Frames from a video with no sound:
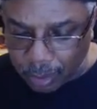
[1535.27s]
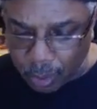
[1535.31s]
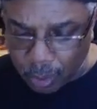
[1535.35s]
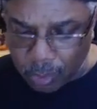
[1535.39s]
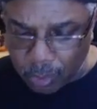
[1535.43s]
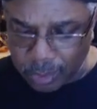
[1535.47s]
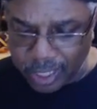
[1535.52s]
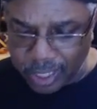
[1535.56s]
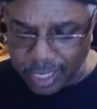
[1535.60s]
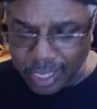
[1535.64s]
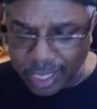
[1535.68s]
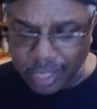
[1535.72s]

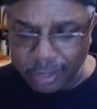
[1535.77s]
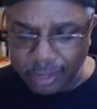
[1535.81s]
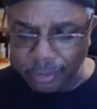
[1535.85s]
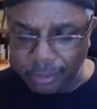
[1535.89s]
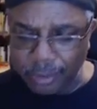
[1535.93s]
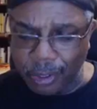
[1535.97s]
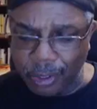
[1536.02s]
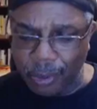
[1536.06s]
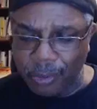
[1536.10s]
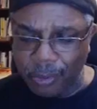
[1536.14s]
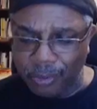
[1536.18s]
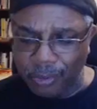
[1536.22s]
"Oh,
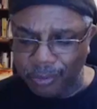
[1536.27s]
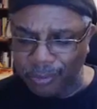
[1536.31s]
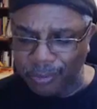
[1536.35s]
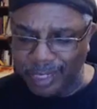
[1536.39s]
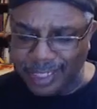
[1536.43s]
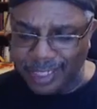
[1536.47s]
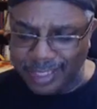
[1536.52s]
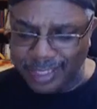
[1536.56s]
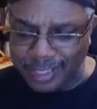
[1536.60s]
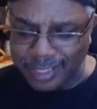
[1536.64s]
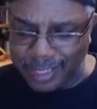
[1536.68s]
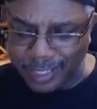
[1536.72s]
hell no,"
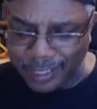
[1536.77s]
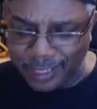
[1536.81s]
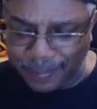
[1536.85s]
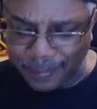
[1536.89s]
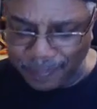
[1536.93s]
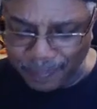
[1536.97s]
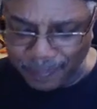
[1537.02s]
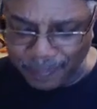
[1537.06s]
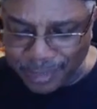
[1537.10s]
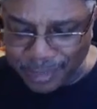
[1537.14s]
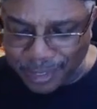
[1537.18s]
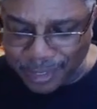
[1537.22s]
Ray
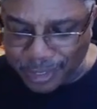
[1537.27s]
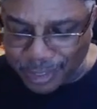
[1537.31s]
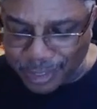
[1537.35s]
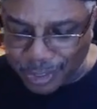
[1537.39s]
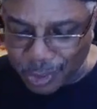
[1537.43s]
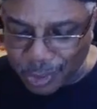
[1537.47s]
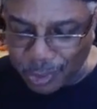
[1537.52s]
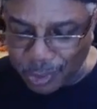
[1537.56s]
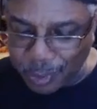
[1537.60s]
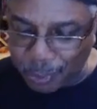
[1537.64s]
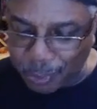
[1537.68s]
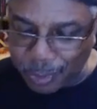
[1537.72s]
said.
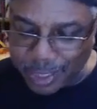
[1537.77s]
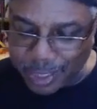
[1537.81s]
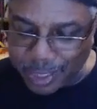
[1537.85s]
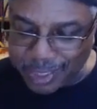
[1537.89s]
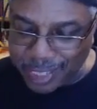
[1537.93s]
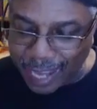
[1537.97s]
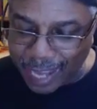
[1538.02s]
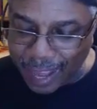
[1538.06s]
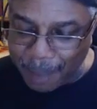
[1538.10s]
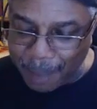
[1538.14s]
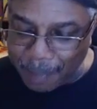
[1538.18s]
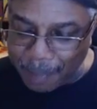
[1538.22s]
Tony
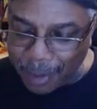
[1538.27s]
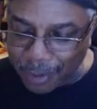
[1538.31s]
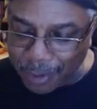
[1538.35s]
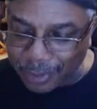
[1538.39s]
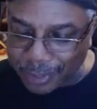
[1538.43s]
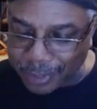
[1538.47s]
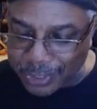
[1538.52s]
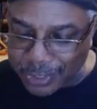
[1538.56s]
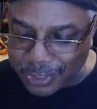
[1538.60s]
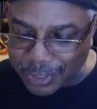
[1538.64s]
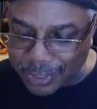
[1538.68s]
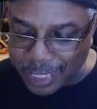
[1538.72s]
pressed the hot
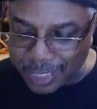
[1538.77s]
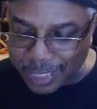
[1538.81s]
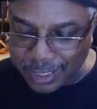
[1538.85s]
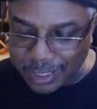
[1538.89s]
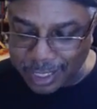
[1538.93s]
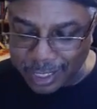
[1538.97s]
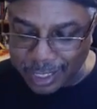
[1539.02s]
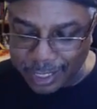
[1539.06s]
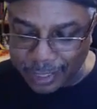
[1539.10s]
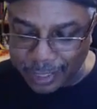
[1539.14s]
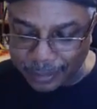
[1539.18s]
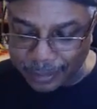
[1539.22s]
barrel against
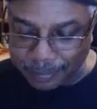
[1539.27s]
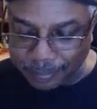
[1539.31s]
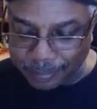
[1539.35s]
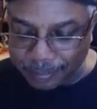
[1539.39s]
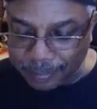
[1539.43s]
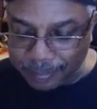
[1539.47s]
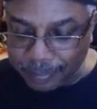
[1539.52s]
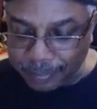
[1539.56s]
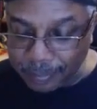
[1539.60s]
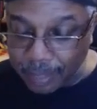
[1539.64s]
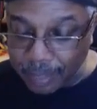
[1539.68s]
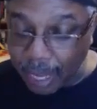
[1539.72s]
Snatch's head.
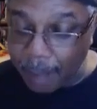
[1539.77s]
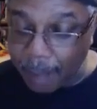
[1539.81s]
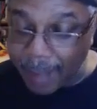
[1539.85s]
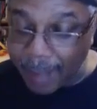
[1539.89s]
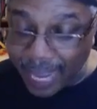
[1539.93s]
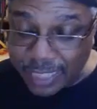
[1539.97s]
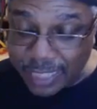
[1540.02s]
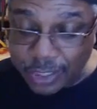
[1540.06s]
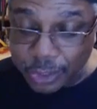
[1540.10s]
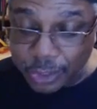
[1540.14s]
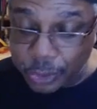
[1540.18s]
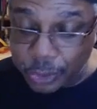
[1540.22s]

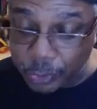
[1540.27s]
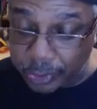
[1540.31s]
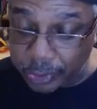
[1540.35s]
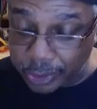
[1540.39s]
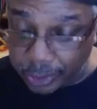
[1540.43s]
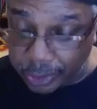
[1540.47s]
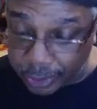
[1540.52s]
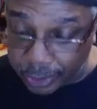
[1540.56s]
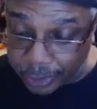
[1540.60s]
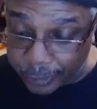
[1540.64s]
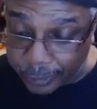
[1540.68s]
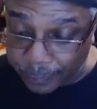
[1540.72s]
"I'm asking you
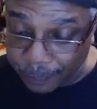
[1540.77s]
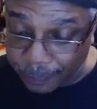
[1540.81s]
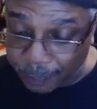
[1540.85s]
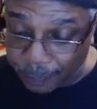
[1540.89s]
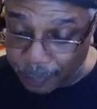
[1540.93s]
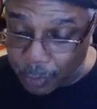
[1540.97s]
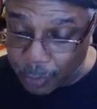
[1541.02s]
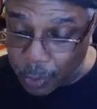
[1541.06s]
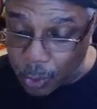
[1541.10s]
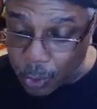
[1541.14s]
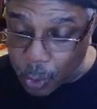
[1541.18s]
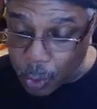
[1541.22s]
again.
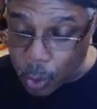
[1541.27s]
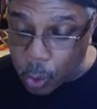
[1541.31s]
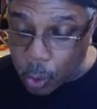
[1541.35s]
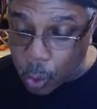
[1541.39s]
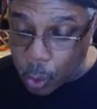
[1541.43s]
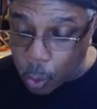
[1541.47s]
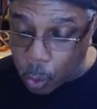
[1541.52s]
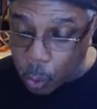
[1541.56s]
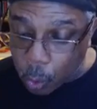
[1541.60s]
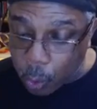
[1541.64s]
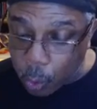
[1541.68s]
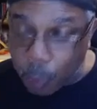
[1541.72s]

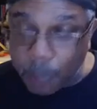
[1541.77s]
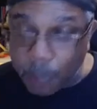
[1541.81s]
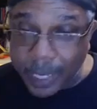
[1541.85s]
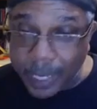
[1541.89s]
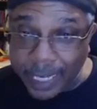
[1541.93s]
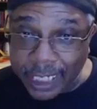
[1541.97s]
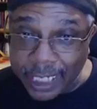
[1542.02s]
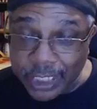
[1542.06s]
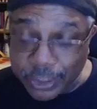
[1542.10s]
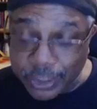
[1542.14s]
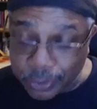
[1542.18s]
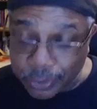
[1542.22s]
Who
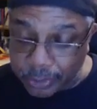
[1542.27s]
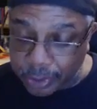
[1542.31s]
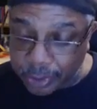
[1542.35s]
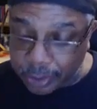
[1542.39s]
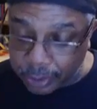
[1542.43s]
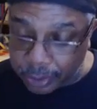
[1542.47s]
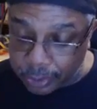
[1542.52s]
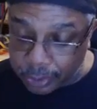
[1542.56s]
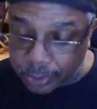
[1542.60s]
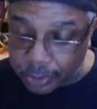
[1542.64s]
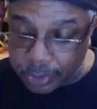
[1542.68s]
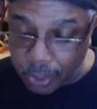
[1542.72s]
paid you to
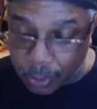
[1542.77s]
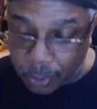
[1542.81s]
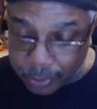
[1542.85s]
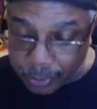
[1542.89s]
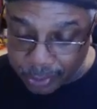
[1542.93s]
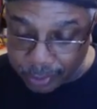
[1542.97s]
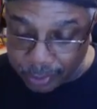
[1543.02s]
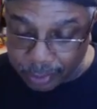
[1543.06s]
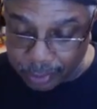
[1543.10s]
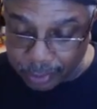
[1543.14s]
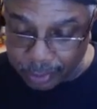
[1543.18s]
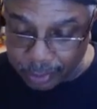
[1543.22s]
kill
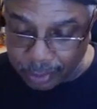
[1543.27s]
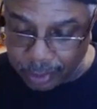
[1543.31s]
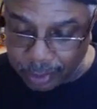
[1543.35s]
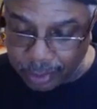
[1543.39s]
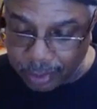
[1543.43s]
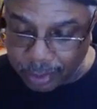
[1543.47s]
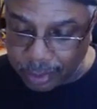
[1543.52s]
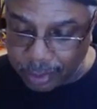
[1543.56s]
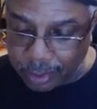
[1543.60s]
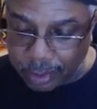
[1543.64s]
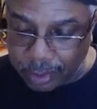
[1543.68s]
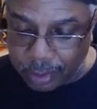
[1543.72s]
Tony?
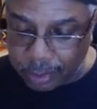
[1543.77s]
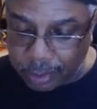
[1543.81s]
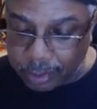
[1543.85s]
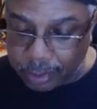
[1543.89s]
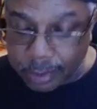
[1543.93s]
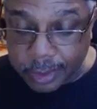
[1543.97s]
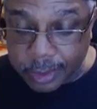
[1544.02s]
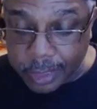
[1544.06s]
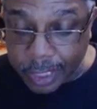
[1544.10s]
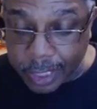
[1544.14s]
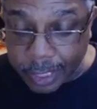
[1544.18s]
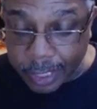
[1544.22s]

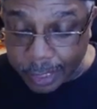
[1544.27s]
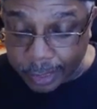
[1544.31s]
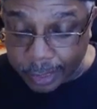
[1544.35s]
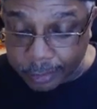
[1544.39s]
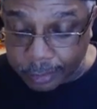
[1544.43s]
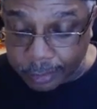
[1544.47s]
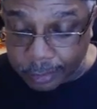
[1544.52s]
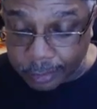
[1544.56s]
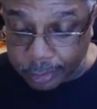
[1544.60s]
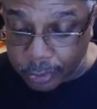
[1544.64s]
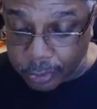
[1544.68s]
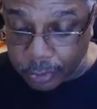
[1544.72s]
You're
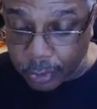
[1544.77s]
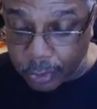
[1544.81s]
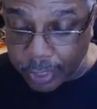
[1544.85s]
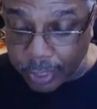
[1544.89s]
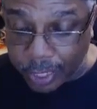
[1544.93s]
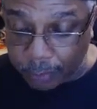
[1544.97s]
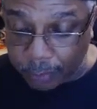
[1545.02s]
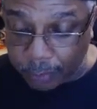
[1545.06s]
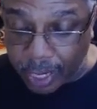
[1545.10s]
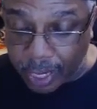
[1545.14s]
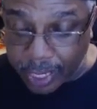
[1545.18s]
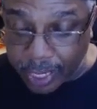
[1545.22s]
dead. You know
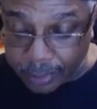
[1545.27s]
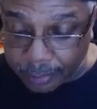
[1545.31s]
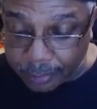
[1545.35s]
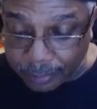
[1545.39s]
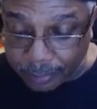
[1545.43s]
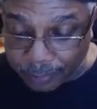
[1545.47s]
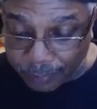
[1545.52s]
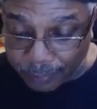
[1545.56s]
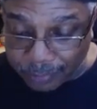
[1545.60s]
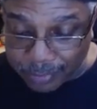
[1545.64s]
that, right?"